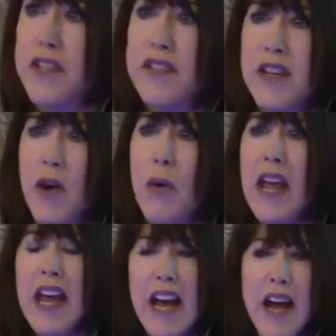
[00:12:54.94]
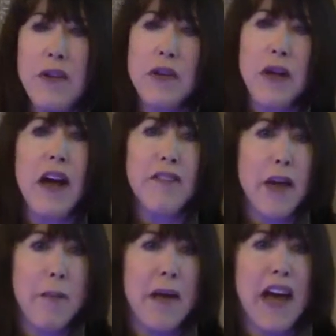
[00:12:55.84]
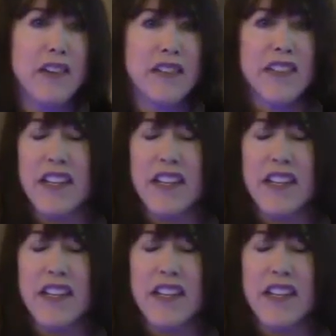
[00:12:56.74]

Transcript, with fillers: And so how do you have that balance?